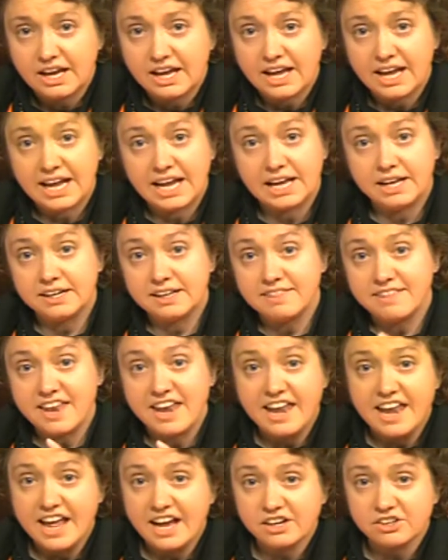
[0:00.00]
and in the
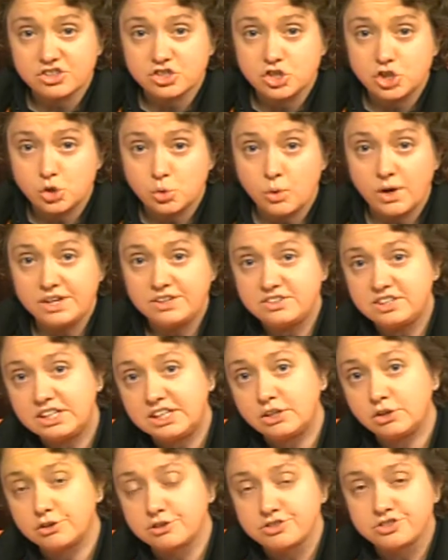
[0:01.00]
next
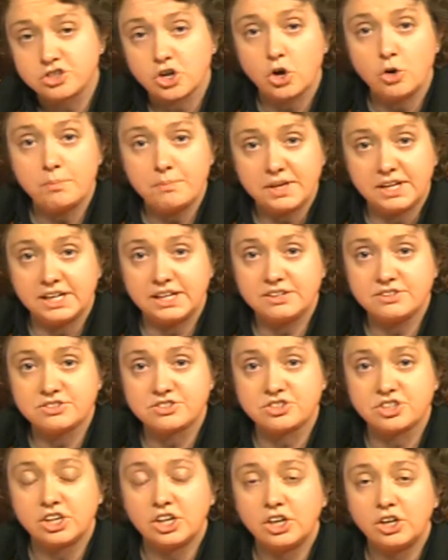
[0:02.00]
20 or so minutes,